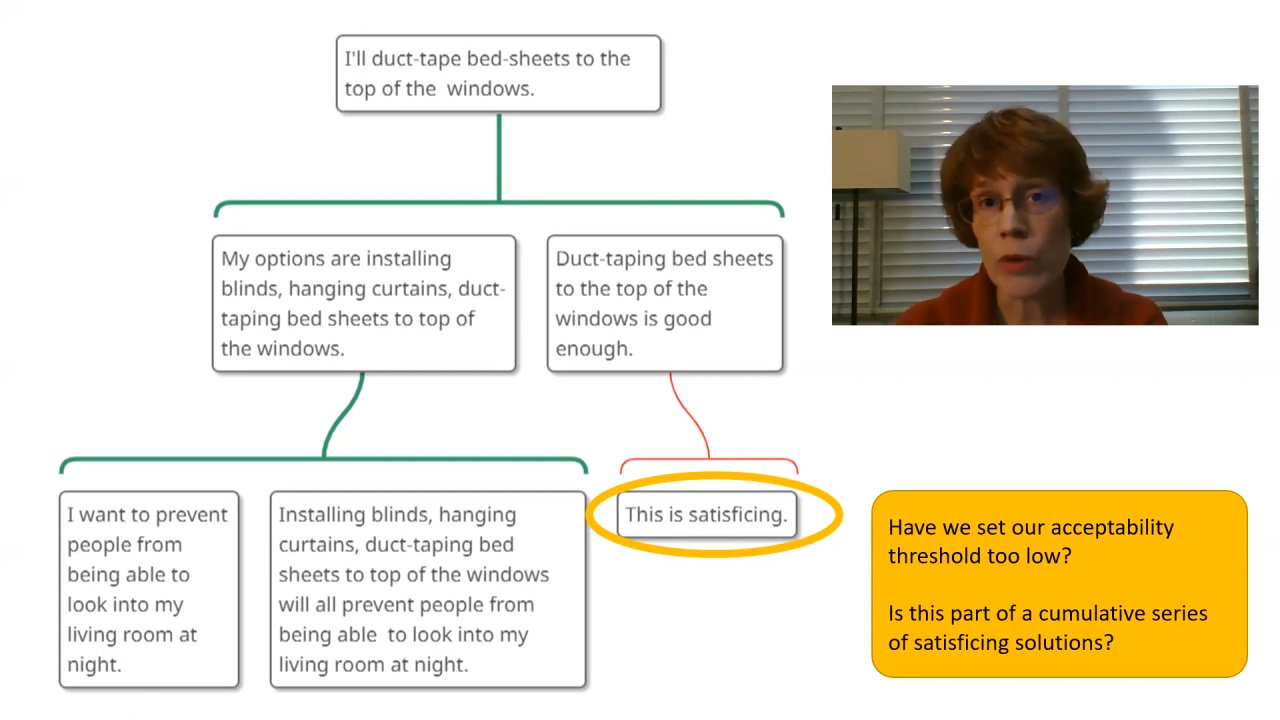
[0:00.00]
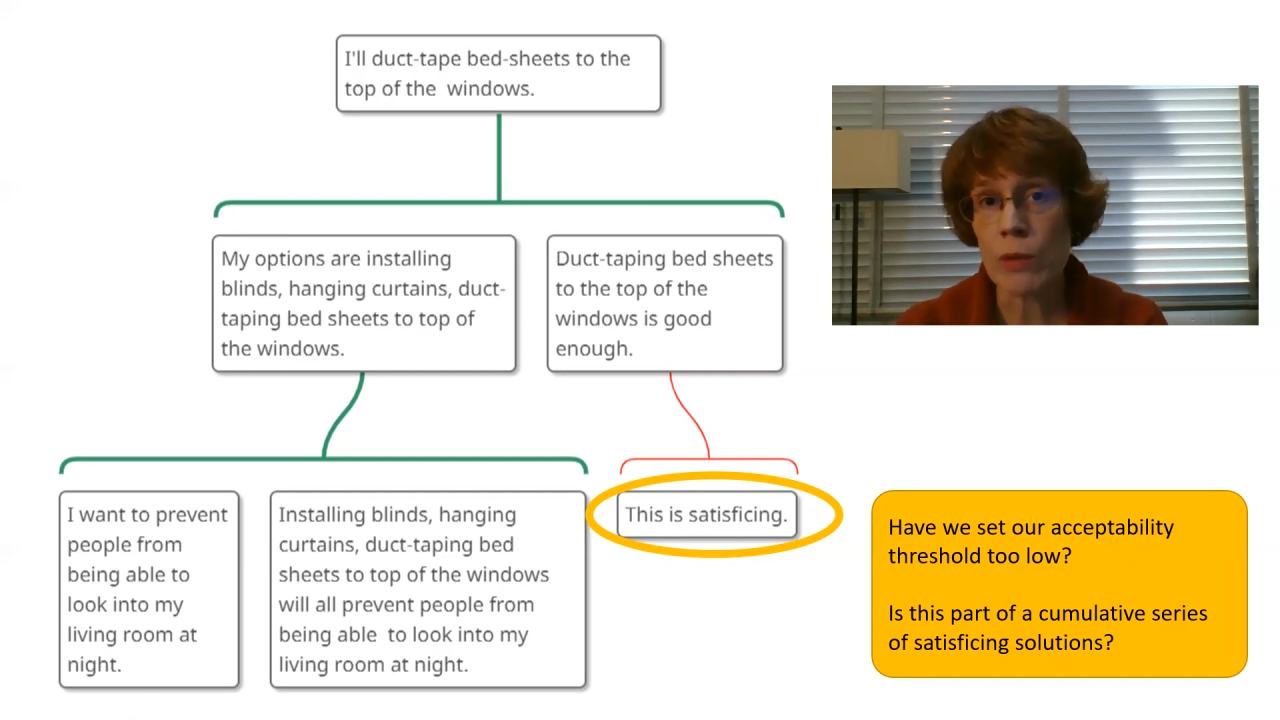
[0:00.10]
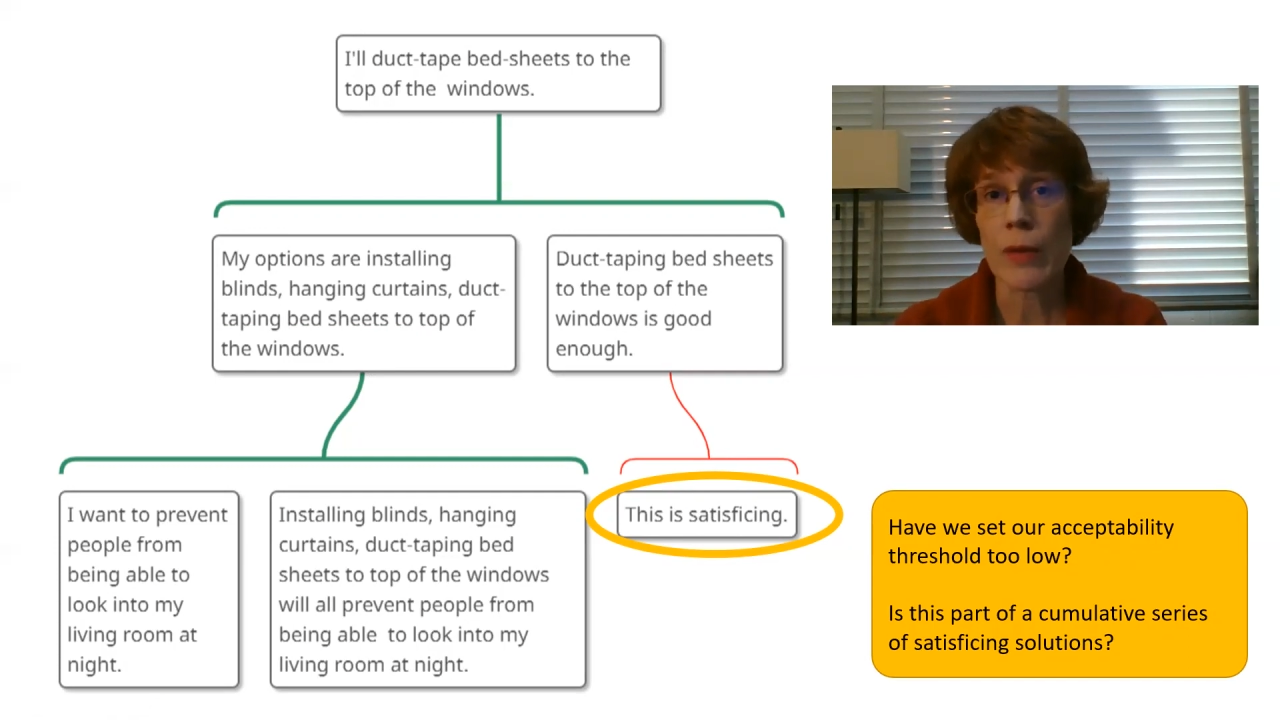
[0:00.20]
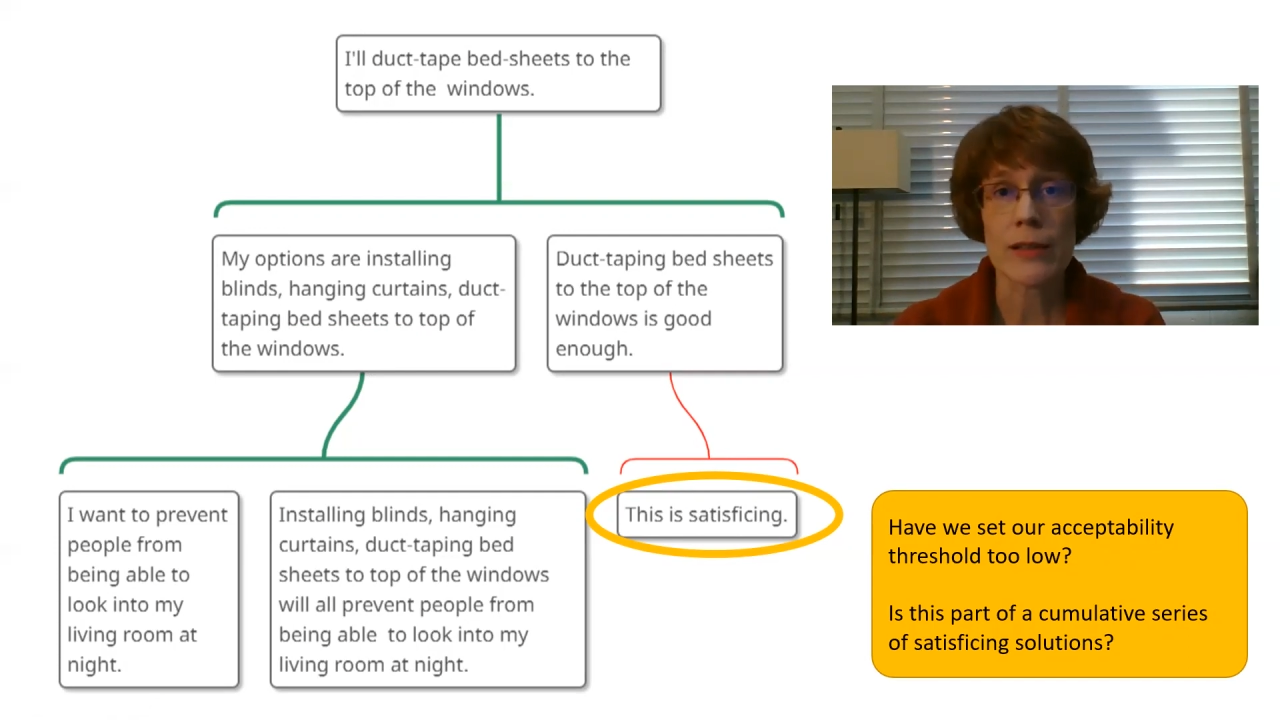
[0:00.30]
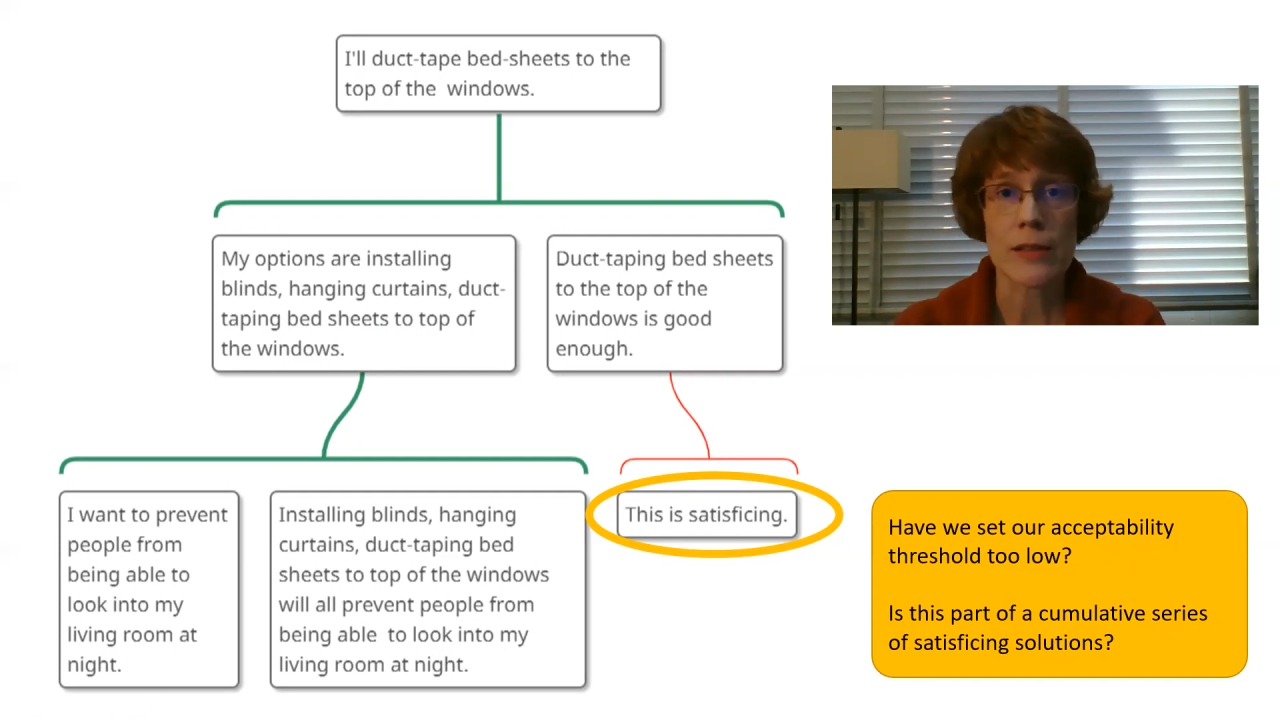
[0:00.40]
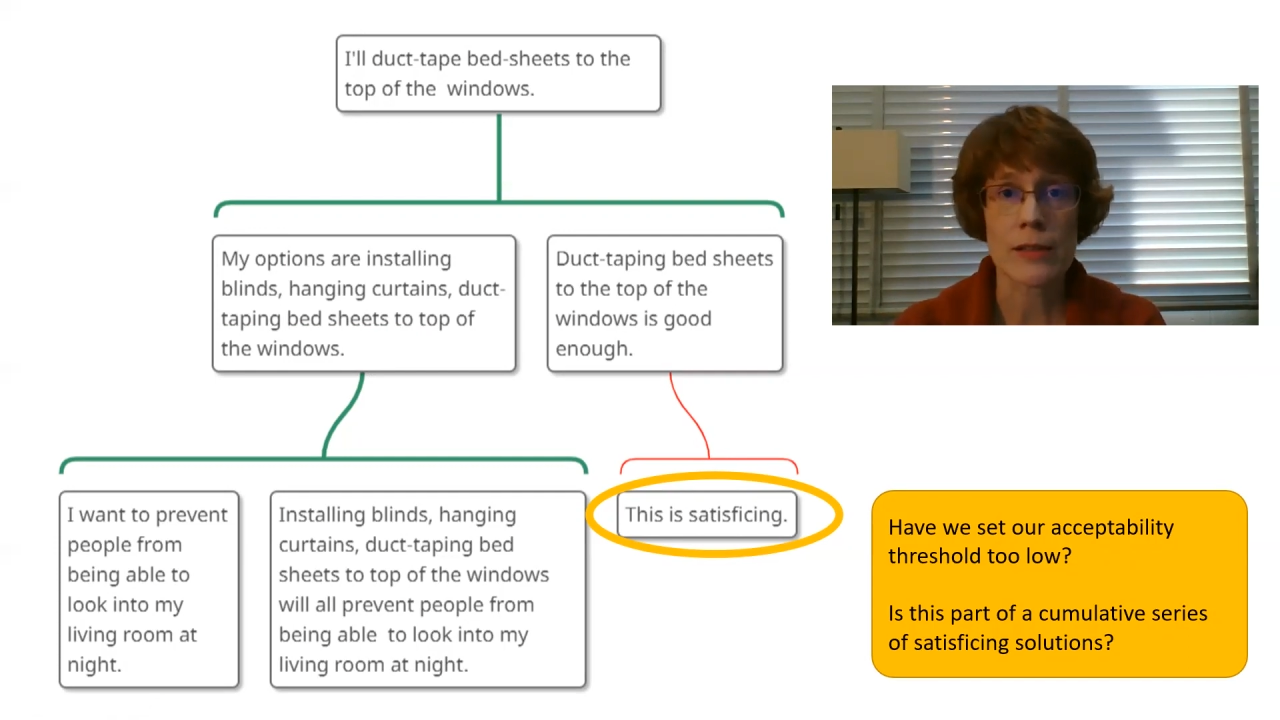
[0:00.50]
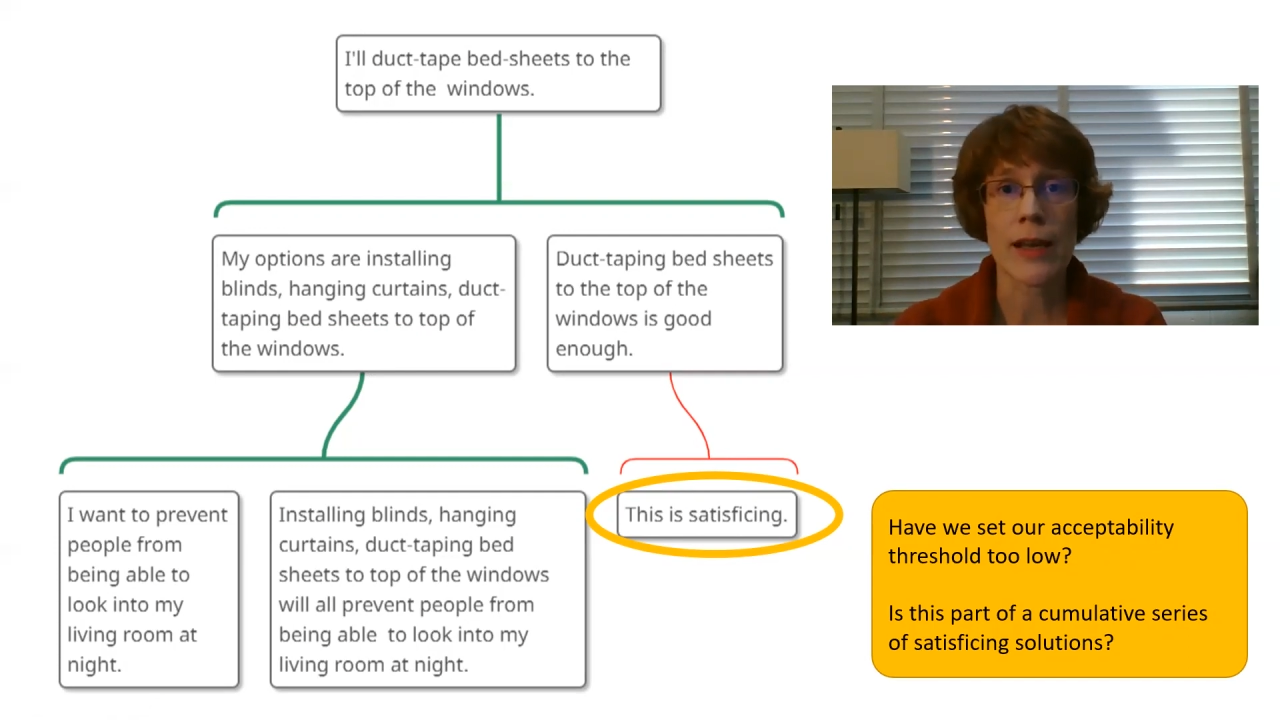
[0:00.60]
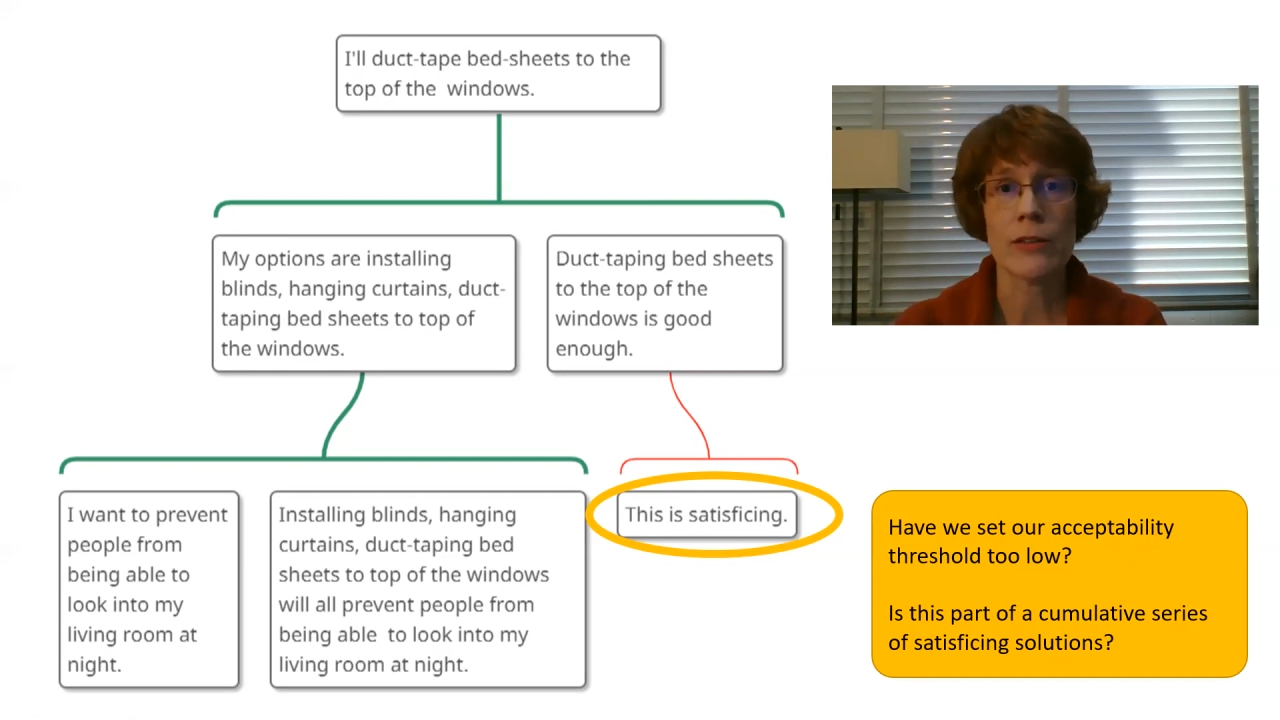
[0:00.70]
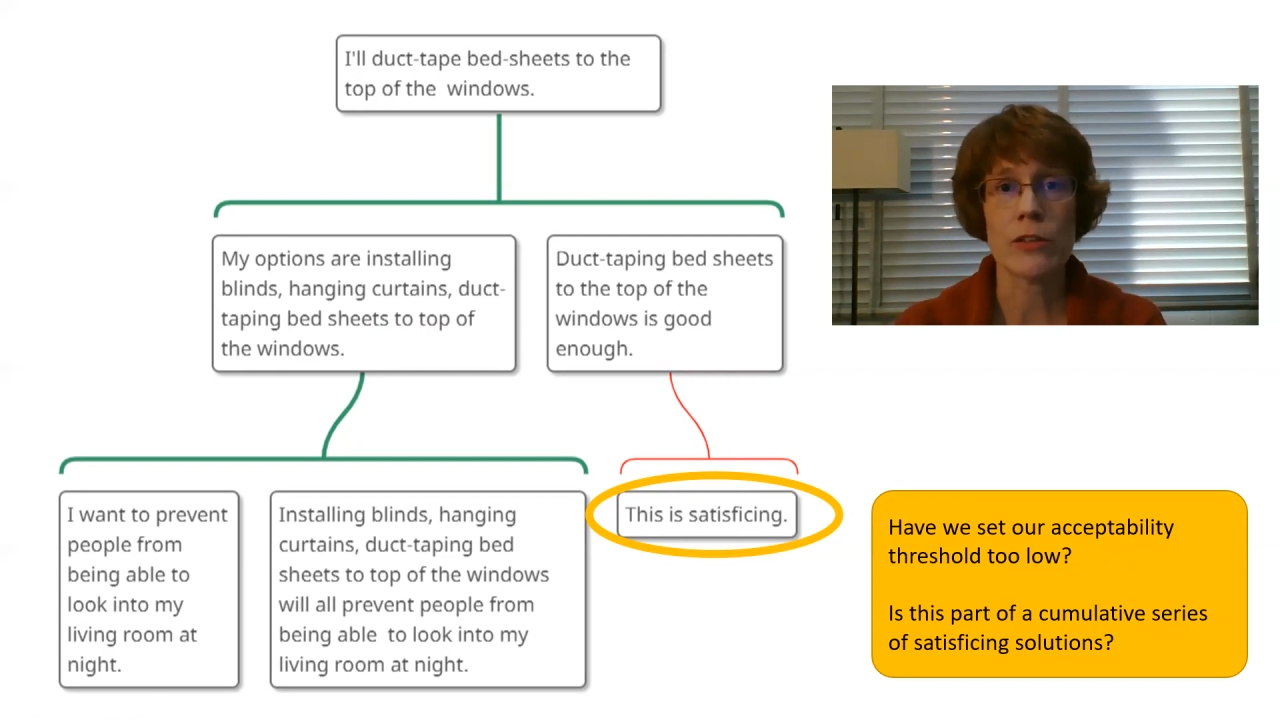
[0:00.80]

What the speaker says: we might decide